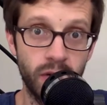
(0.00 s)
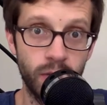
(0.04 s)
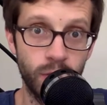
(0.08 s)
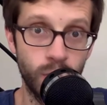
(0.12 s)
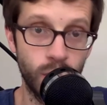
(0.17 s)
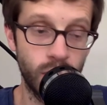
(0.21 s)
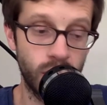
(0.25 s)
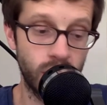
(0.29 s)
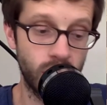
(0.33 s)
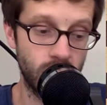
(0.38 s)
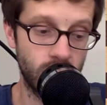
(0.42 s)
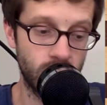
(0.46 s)

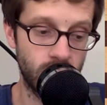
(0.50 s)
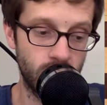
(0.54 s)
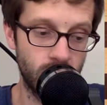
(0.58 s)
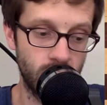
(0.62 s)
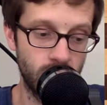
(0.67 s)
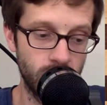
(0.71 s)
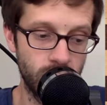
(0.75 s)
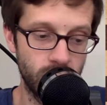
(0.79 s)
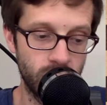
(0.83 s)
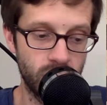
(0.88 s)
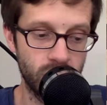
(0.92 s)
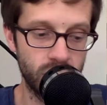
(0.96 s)
weak actually,
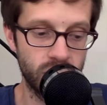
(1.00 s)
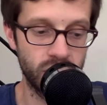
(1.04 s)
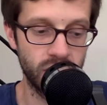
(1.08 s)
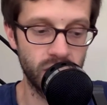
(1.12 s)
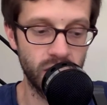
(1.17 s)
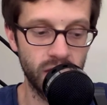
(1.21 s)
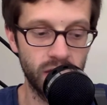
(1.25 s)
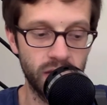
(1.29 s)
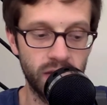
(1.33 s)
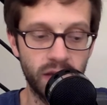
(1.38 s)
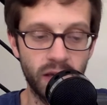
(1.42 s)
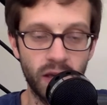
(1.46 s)
because
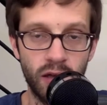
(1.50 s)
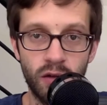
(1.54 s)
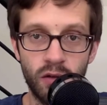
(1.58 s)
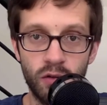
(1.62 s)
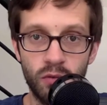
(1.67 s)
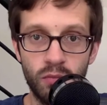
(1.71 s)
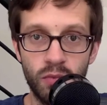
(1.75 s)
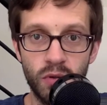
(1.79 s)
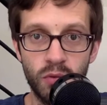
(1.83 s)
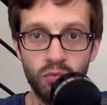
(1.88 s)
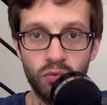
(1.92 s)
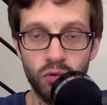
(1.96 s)
it cannot
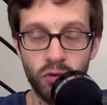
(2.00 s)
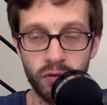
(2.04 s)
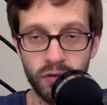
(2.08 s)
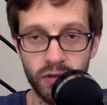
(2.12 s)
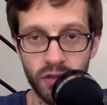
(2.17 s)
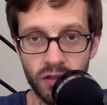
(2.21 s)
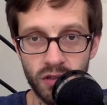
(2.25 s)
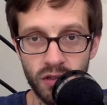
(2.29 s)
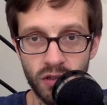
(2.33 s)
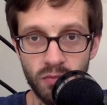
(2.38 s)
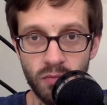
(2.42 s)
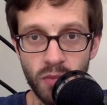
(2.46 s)
be
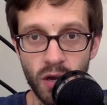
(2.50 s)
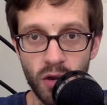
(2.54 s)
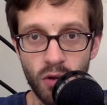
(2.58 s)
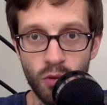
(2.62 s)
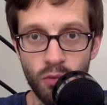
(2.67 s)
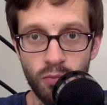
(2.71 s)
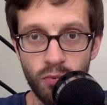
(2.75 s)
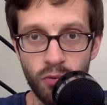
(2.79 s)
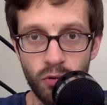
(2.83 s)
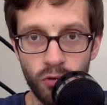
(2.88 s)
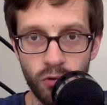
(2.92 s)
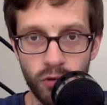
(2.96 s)
protected by a
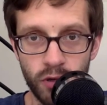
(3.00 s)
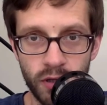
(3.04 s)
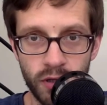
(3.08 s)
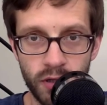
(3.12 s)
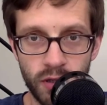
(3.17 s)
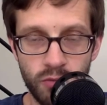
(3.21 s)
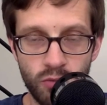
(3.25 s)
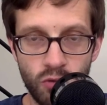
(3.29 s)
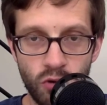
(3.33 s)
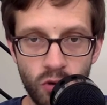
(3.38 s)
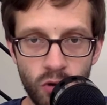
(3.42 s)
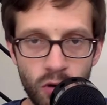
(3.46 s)
pawn
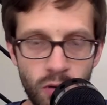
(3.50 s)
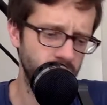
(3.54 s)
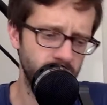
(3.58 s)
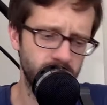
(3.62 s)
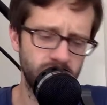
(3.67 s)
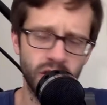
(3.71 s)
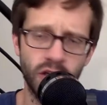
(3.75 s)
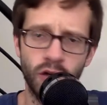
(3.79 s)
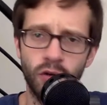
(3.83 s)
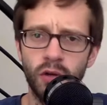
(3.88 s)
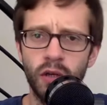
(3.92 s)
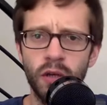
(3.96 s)
anymore.
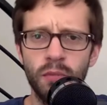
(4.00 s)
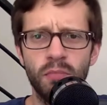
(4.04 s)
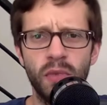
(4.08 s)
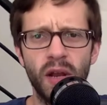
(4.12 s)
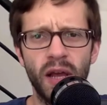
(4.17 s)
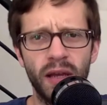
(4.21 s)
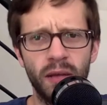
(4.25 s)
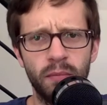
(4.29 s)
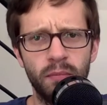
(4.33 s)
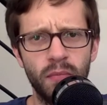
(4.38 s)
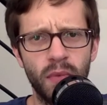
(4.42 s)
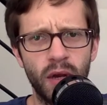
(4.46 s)
The only
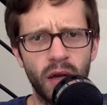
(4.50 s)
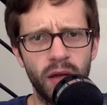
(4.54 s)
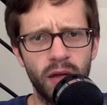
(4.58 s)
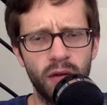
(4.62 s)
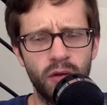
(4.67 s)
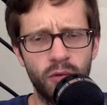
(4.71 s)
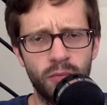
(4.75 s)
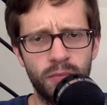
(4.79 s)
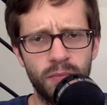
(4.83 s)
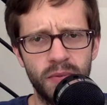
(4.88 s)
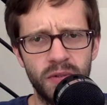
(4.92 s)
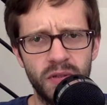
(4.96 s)
black
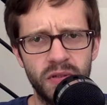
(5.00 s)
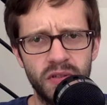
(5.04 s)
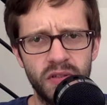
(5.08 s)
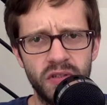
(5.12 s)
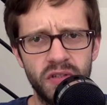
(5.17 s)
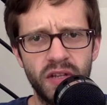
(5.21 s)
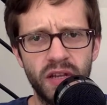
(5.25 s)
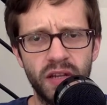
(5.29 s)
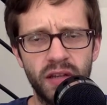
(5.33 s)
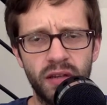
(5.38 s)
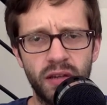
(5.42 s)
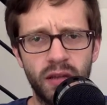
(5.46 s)
minor pieces
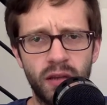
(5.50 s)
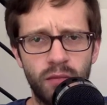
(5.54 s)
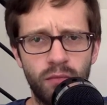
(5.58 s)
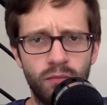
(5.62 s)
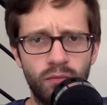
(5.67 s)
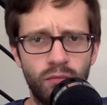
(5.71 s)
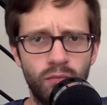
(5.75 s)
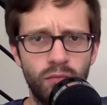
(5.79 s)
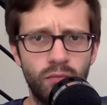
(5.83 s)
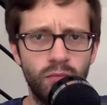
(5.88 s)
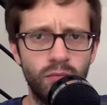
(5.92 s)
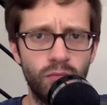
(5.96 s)
that can
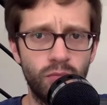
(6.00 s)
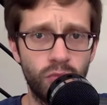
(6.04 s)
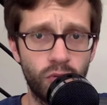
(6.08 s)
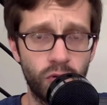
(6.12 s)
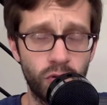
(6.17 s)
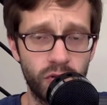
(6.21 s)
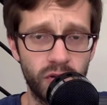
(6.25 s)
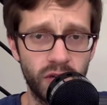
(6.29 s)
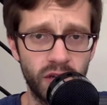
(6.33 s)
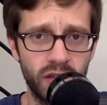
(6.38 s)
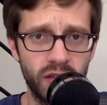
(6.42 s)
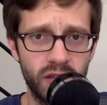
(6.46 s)

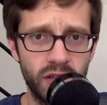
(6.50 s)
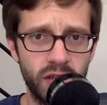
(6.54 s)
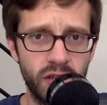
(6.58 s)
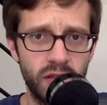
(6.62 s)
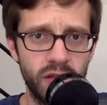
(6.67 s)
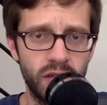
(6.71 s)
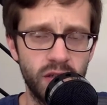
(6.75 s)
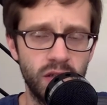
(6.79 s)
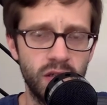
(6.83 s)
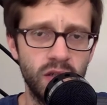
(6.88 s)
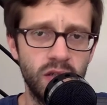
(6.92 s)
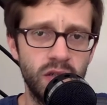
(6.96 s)
protect it
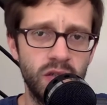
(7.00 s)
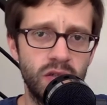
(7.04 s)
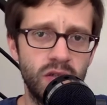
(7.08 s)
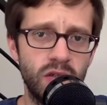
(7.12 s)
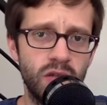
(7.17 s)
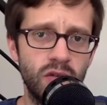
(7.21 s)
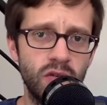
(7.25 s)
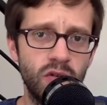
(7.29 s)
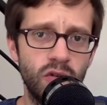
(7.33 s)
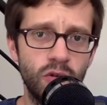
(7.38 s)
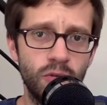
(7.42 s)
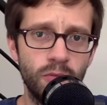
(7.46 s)
is
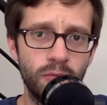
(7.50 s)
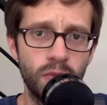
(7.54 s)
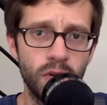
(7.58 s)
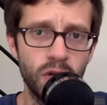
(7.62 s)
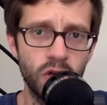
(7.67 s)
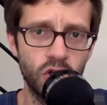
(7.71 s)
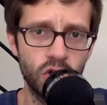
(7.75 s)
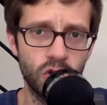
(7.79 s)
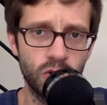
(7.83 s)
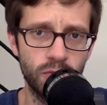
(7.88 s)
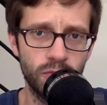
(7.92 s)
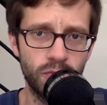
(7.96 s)
the
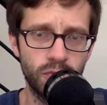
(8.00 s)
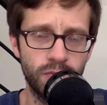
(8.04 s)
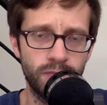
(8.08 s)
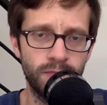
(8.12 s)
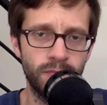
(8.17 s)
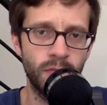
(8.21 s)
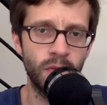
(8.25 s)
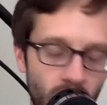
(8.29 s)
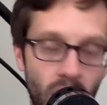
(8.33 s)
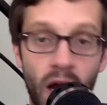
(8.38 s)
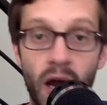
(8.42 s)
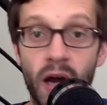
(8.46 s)
bishop.
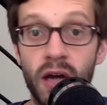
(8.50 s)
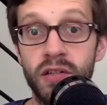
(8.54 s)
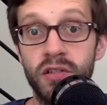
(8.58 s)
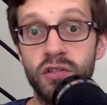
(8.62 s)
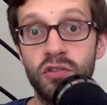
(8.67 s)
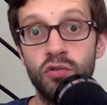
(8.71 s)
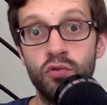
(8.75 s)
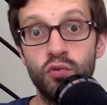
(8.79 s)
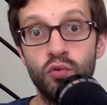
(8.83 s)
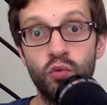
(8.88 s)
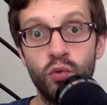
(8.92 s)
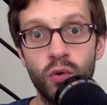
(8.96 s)
As
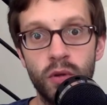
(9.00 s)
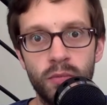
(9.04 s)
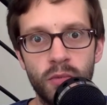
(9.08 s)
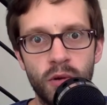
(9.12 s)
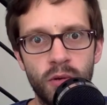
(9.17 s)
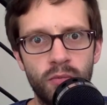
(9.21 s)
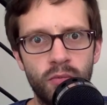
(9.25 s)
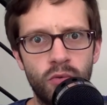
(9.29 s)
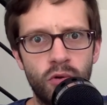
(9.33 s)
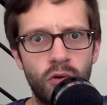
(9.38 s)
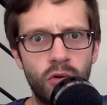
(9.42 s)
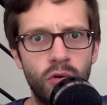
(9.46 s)
you
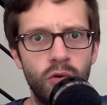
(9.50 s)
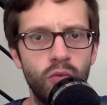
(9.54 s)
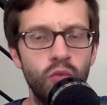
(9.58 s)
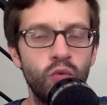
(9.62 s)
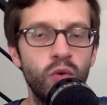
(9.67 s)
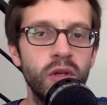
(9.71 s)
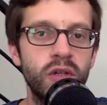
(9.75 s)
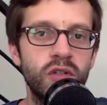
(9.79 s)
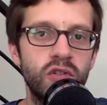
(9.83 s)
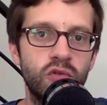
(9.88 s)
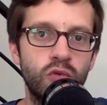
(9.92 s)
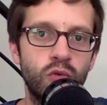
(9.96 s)
remember,
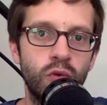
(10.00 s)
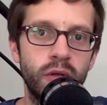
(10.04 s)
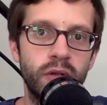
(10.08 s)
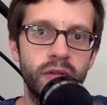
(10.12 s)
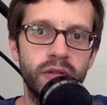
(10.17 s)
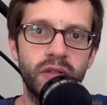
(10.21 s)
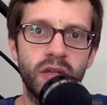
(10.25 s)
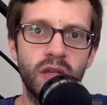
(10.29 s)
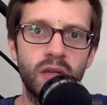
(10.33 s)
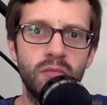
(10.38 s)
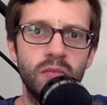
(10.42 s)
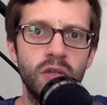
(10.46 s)
weak squares
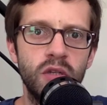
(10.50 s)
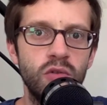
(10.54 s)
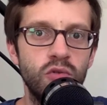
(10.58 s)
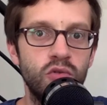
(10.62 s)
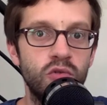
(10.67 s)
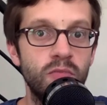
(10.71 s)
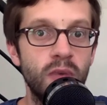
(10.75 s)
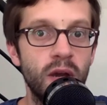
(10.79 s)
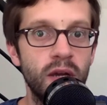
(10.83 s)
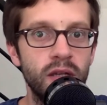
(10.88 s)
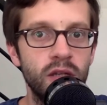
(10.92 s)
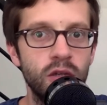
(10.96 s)
can be used
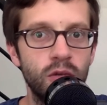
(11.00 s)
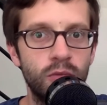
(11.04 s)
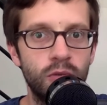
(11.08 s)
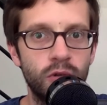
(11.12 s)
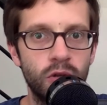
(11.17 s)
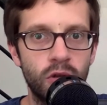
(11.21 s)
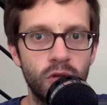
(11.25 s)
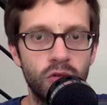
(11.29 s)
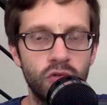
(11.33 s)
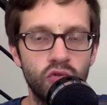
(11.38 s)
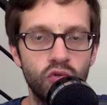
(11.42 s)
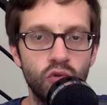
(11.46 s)
by the
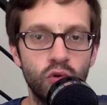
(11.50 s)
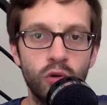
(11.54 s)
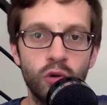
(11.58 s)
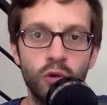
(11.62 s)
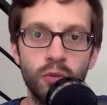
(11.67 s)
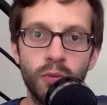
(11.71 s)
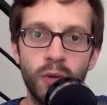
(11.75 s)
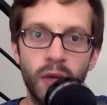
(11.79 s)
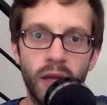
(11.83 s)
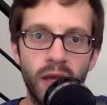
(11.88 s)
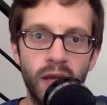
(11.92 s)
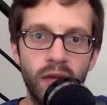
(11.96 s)
opponent to
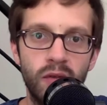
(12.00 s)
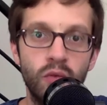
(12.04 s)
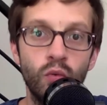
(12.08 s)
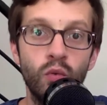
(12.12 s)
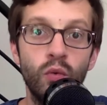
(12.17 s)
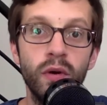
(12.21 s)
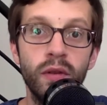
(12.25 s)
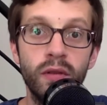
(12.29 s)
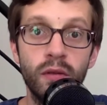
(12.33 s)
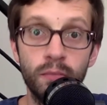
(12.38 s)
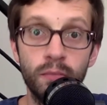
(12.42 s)
occupy it with a